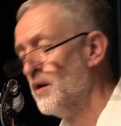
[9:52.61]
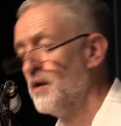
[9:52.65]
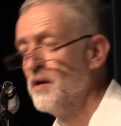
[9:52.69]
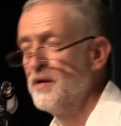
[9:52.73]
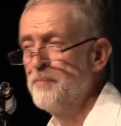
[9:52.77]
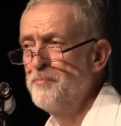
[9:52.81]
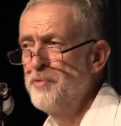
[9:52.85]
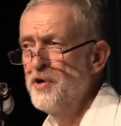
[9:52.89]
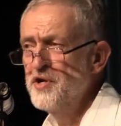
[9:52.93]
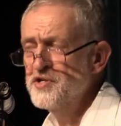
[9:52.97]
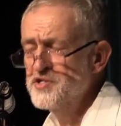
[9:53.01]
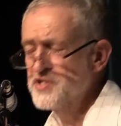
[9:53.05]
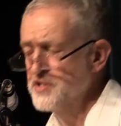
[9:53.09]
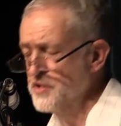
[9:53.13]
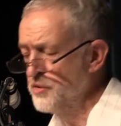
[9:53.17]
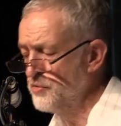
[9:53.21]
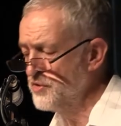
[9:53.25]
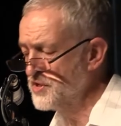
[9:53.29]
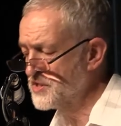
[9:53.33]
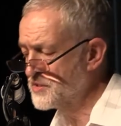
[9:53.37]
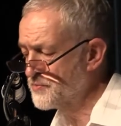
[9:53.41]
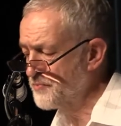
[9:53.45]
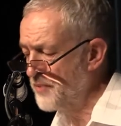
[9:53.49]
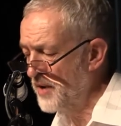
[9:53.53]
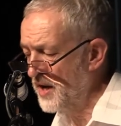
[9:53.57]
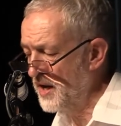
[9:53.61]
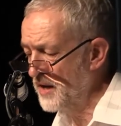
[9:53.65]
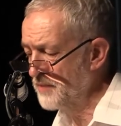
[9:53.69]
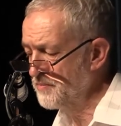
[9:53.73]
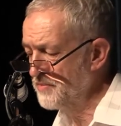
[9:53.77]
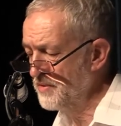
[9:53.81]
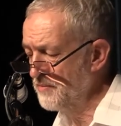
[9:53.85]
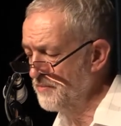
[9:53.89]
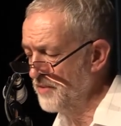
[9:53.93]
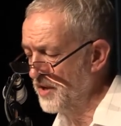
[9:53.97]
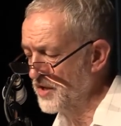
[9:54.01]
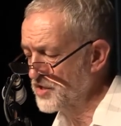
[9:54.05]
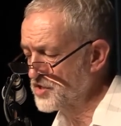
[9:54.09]
A person who inspired
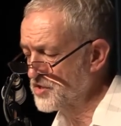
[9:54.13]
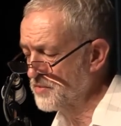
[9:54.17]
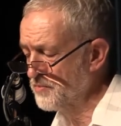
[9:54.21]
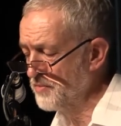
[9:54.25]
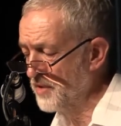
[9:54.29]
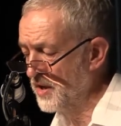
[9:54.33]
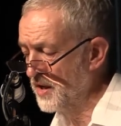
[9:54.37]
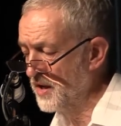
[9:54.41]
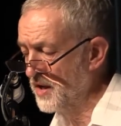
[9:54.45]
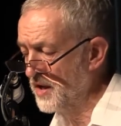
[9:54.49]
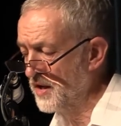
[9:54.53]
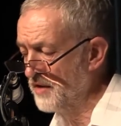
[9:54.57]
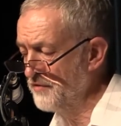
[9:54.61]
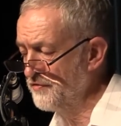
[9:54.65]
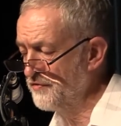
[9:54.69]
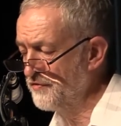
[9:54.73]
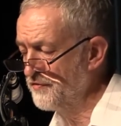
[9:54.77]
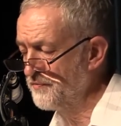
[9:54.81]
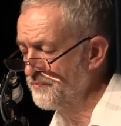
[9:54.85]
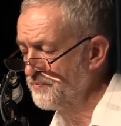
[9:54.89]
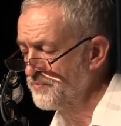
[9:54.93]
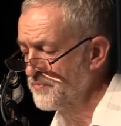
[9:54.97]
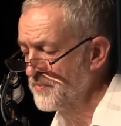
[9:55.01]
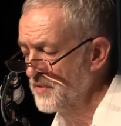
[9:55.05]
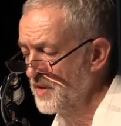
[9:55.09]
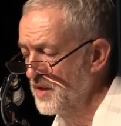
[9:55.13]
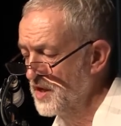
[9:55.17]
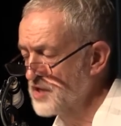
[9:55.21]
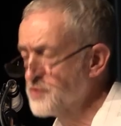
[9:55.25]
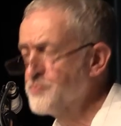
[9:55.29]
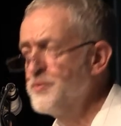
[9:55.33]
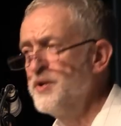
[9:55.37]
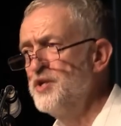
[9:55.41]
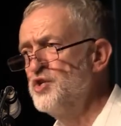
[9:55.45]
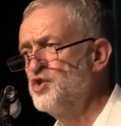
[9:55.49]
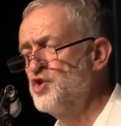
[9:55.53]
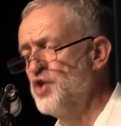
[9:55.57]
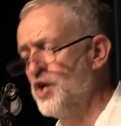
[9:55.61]
me much in my life has
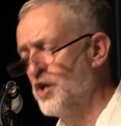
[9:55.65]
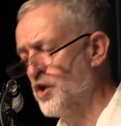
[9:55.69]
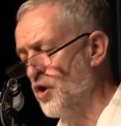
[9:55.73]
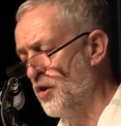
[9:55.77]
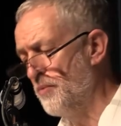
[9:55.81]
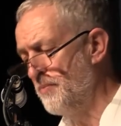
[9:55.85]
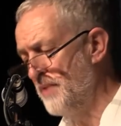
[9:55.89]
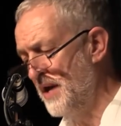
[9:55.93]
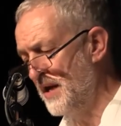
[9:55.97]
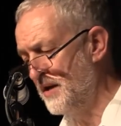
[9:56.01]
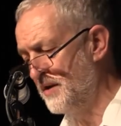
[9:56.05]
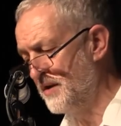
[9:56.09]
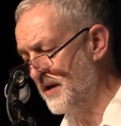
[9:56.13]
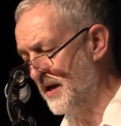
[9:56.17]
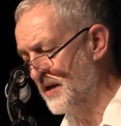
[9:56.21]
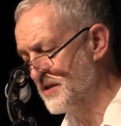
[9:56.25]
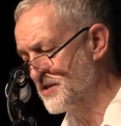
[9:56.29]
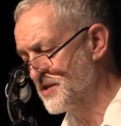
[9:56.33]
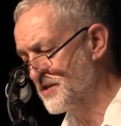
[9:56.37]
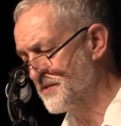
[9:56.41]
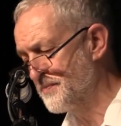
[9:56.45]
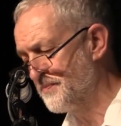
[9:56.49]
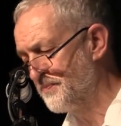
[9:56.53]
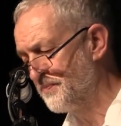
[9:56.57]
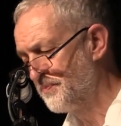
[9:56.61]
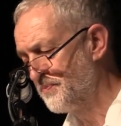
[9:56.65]
been Chico Mendes,